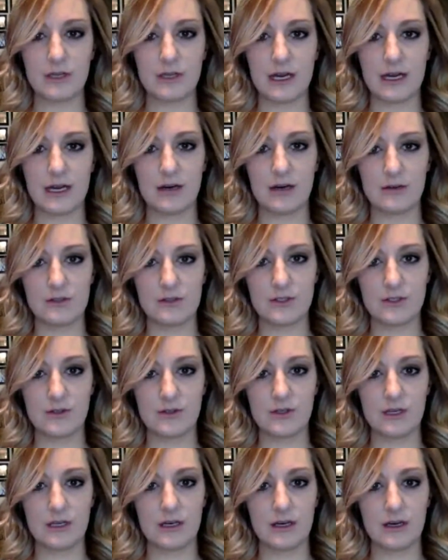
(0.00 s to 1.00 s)
down to
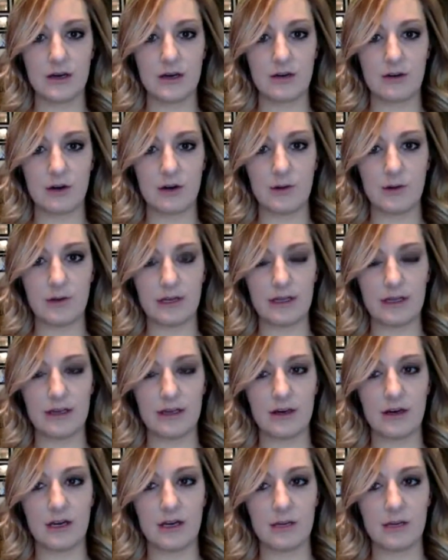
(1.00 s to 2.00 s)
a growing
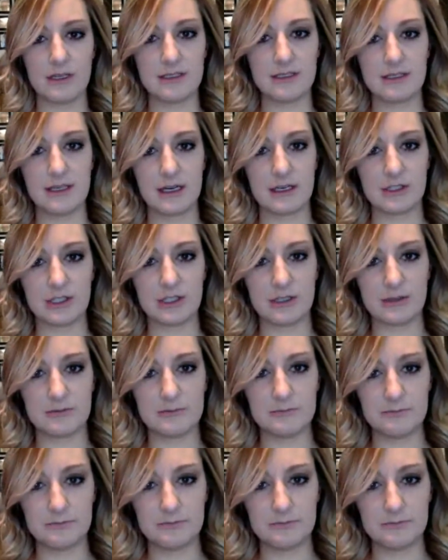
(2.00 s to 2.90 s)
economy section.